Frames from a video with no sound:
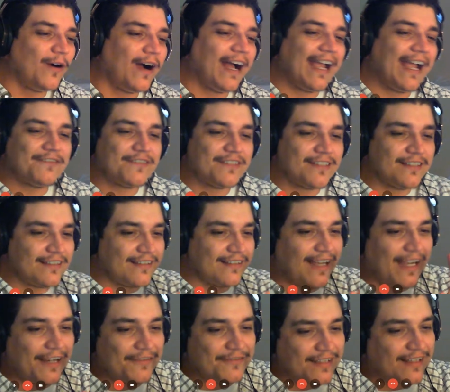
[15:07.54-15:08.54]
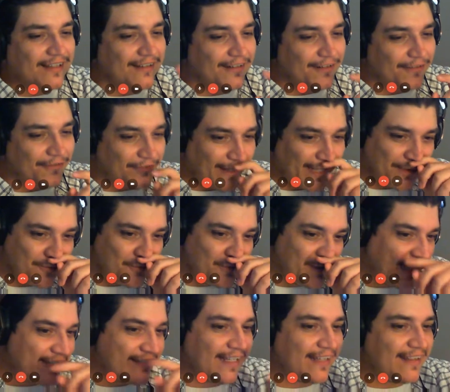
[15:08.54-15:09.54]
I have to clarify.
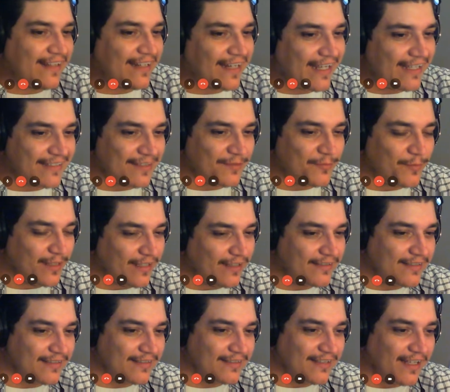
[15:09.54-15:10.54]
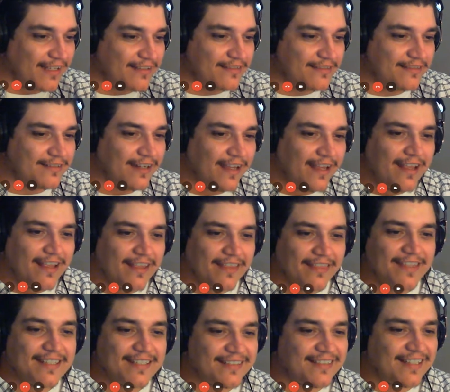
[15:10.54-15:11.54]
When I say that I ate someone else's lunch, this is